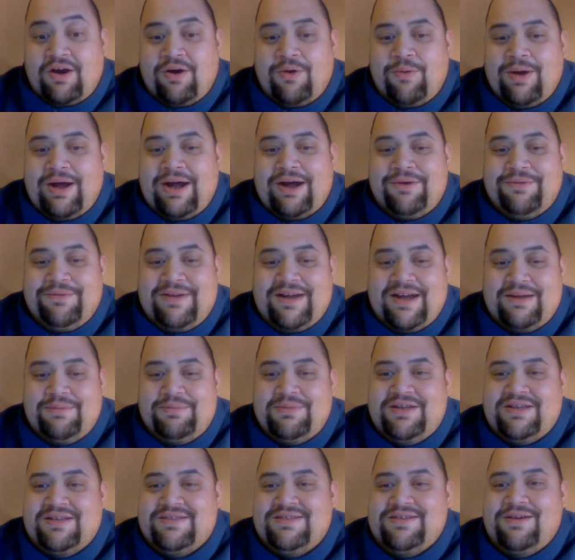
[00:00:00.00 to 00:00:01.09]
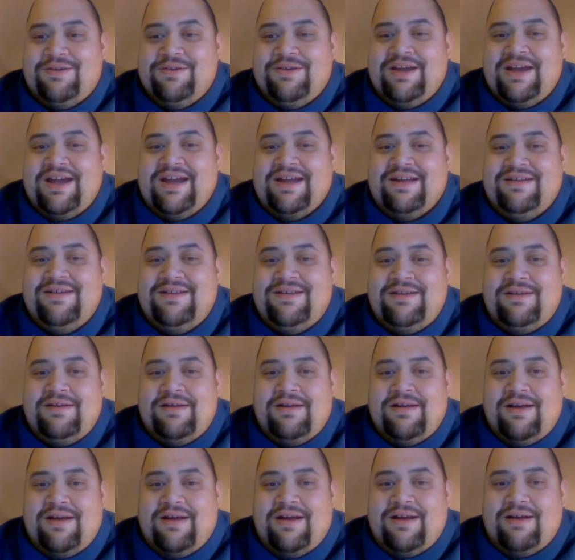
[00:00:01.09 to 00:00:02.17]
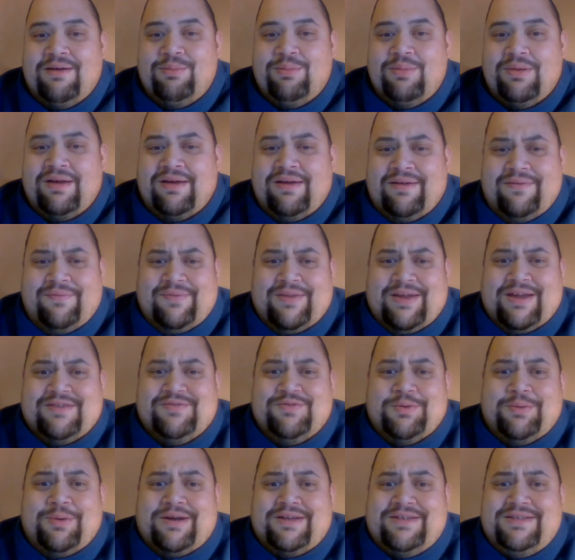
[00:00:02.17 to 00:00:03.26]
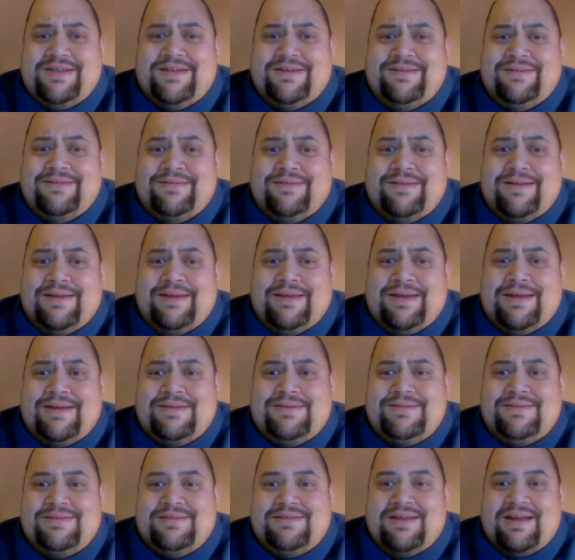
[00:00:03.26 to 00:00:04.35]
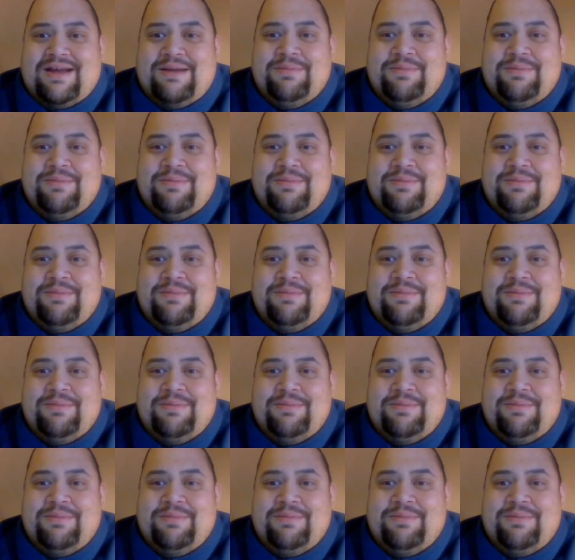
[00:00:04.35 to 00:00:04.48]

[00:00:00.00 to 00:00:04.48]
Oh, wow. 9 minutes. Okay. Thanks for watching, I guess.